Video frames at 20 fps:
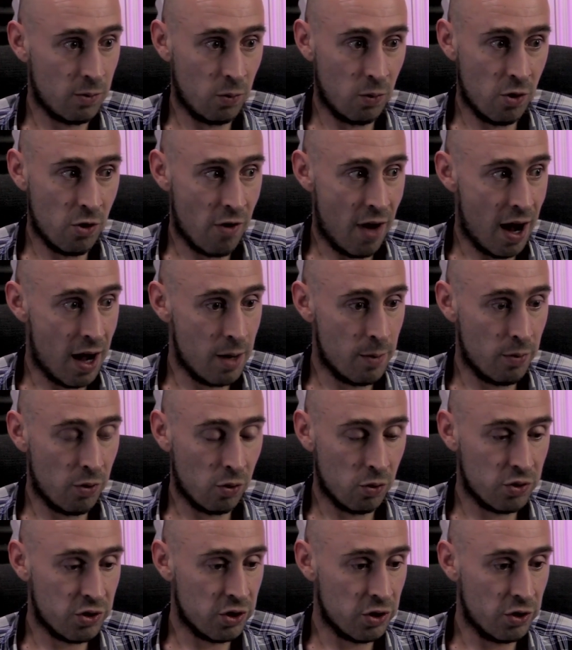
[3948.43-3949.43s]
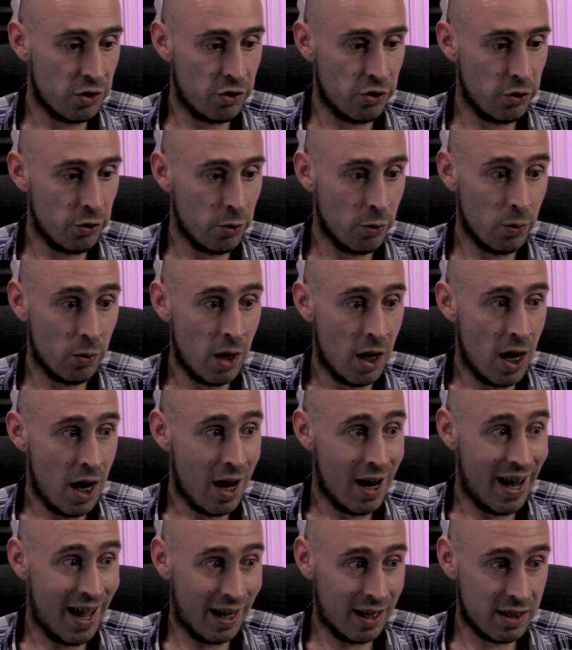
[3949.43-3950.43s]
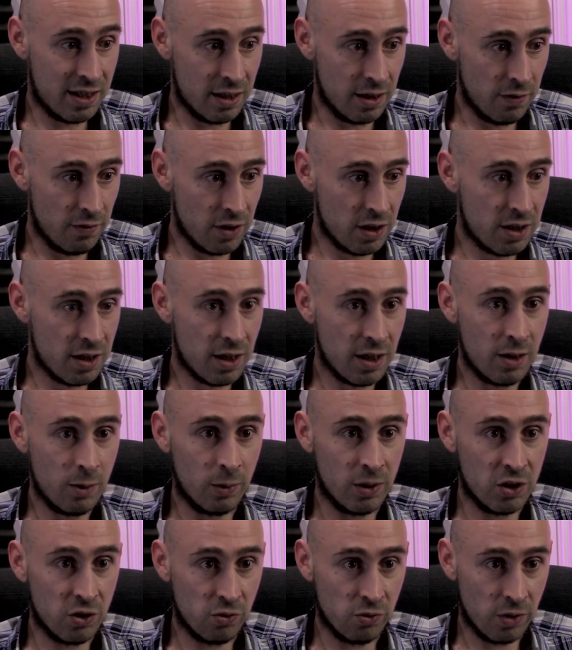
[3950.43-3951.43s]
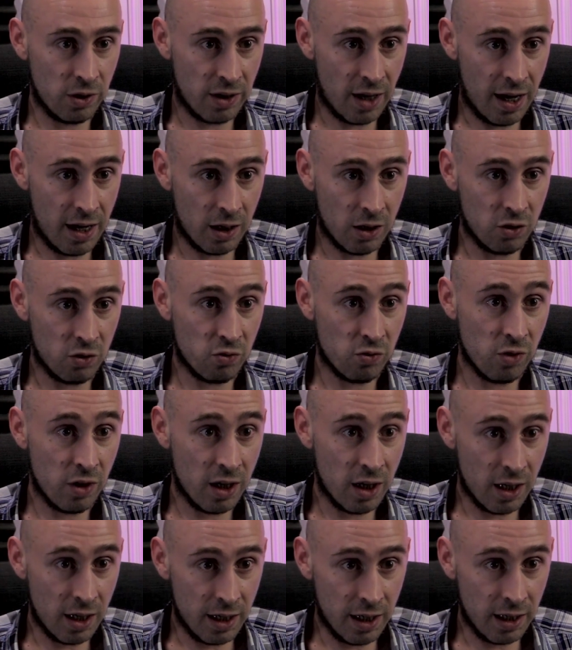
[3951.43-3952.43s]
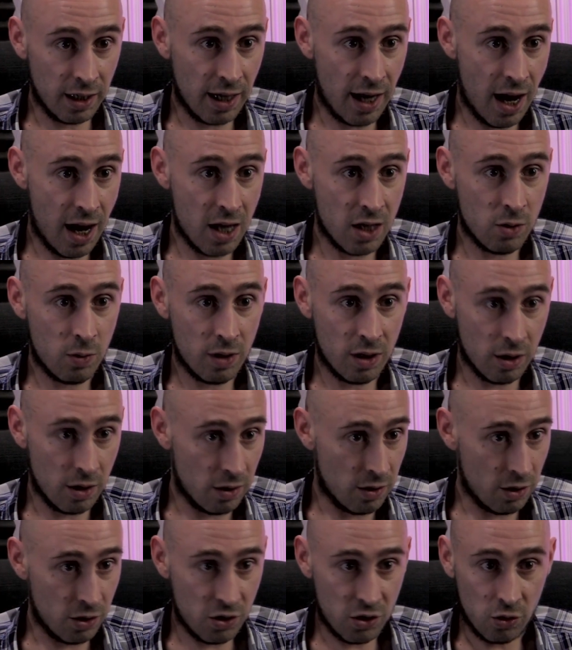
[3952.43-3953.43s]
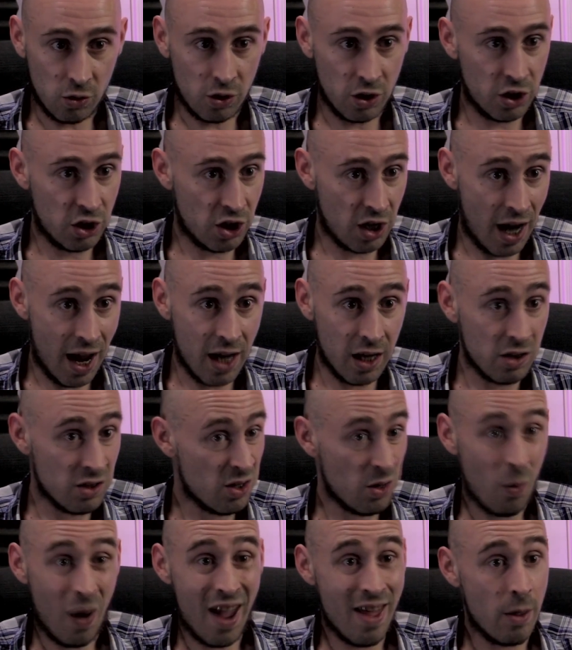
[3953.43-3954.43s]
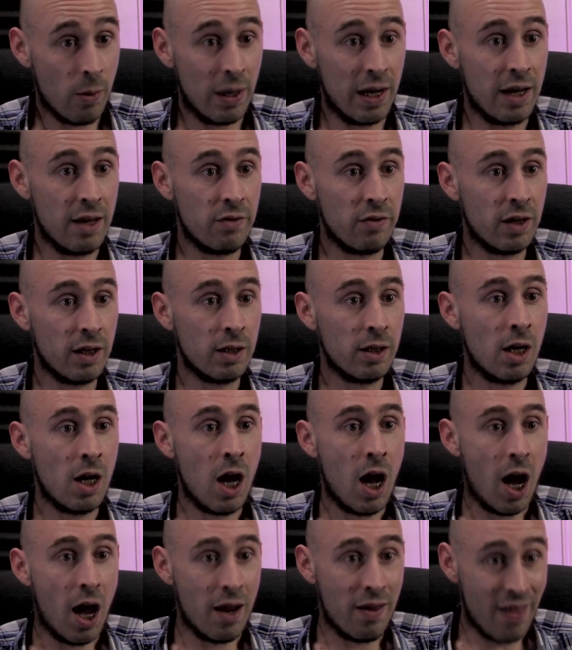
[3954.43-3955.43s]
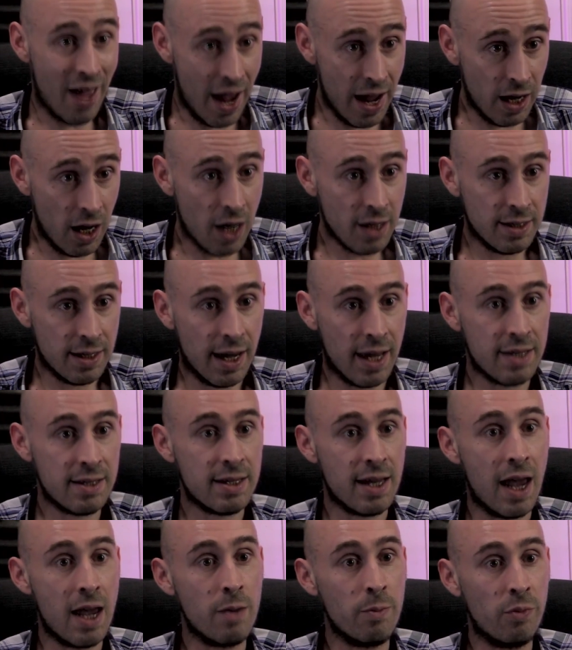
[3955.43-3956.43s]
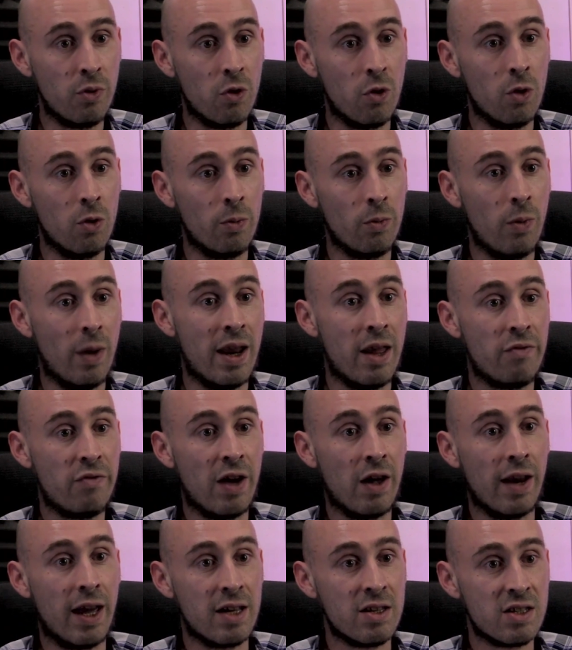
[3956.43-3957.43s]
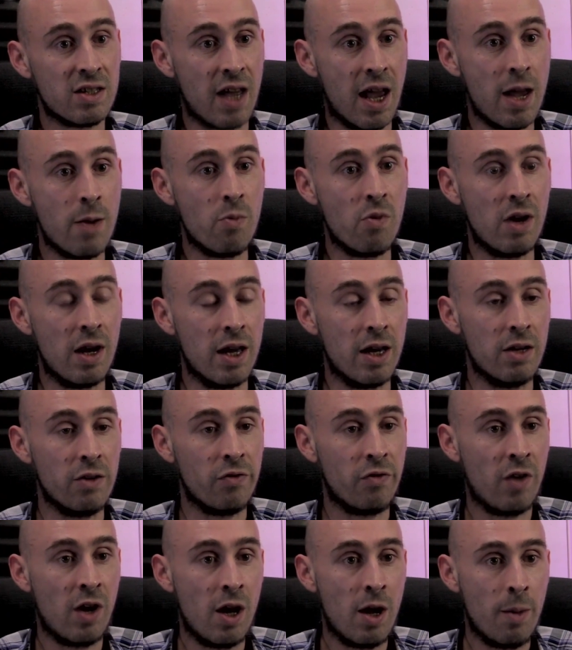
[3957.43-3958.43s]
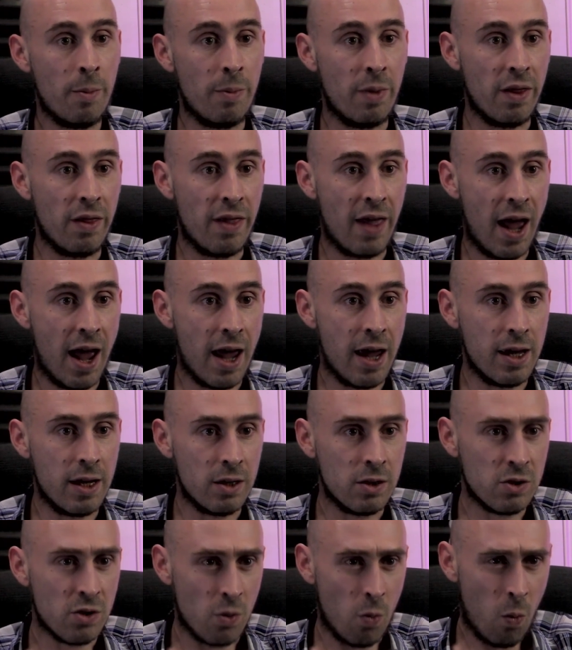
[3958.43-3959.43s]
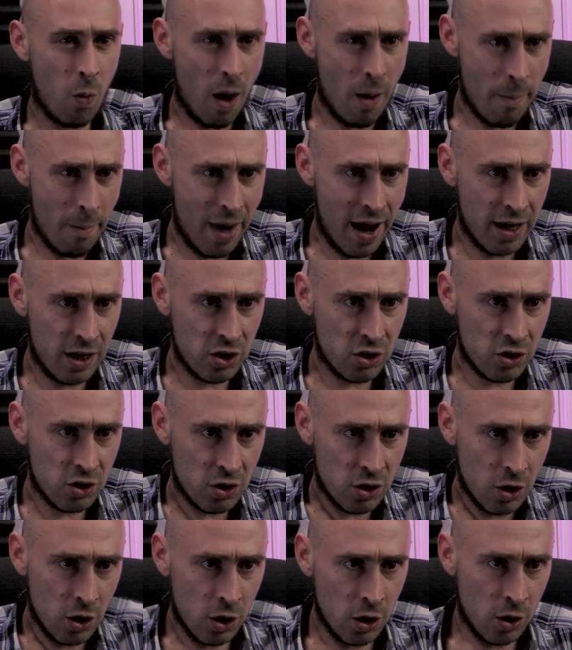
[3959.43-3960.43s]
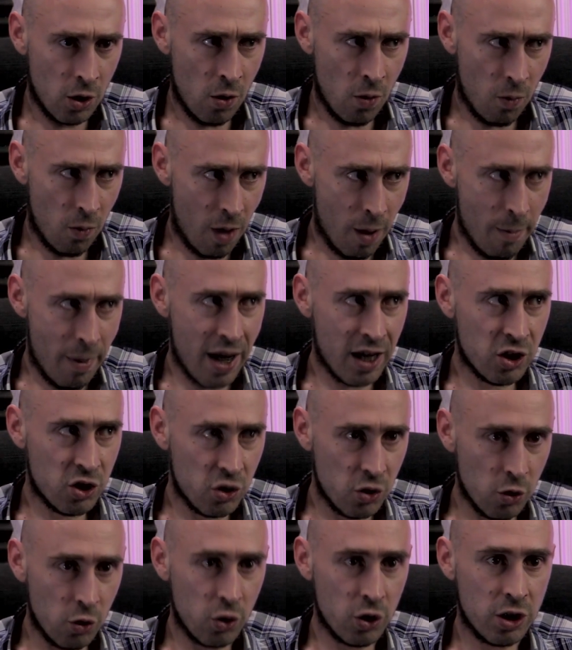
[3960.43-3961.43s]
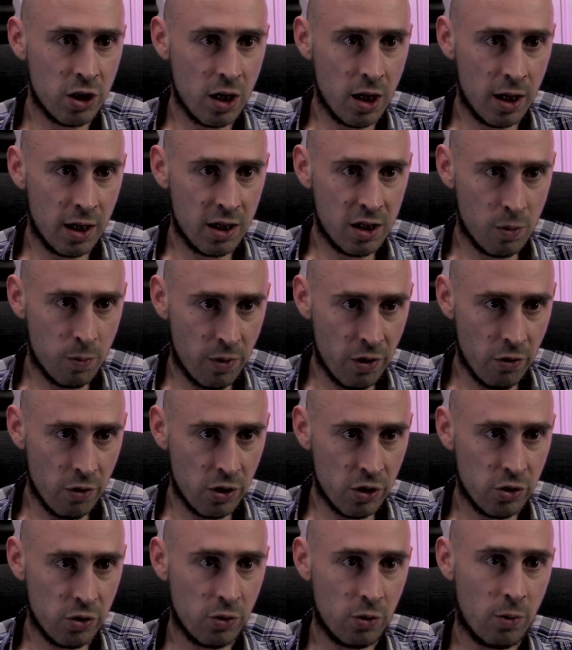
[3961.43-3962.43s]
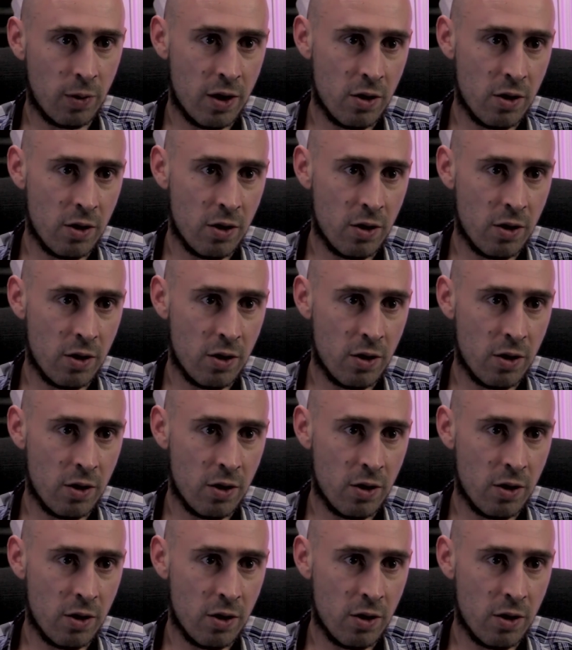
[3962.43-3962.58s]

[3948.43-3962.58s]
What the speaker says: were able to do an activity which they could really engage with that sort of changed the way they were living. And they got to that same point where they felt that same relief. But what makes your journey spiritual